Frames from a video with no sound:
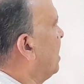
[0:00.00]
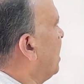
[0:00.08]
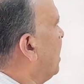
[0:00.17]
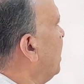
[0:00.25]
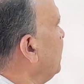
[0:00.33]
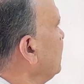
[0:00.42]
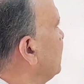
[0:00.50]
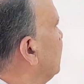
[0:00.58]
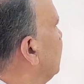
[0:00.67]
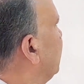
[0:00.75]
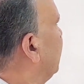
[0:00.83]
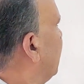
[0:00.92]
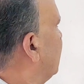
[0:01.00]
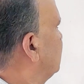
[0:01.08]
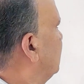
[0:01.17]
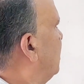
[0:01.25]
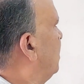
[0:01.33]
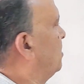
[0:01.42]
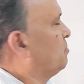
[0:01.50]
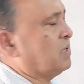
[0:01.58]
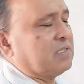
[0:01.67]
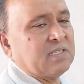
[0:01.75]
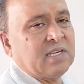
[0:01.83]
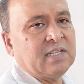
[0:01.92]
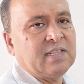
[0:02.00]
and irrational numbers.